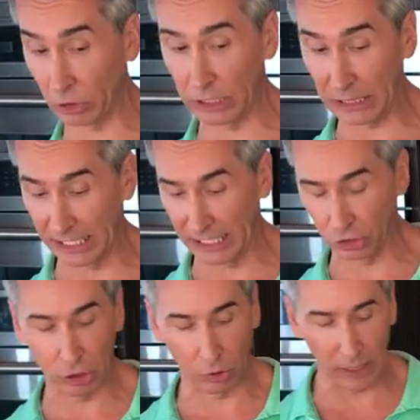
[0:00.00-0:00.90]
lid
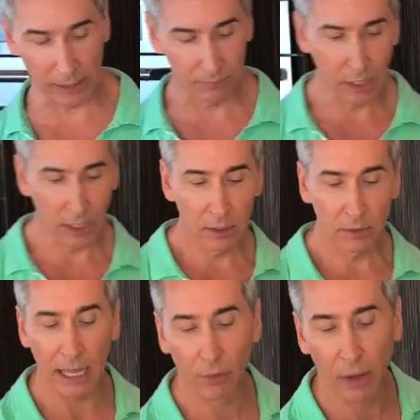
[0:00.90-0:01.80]
to it.
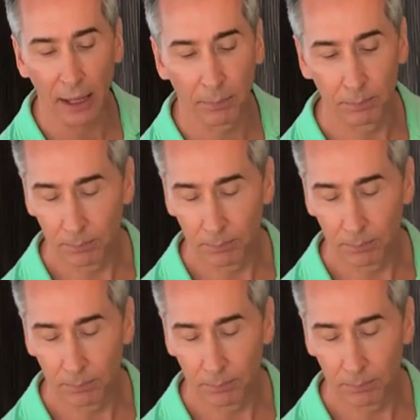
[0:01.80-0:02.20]
Now, I,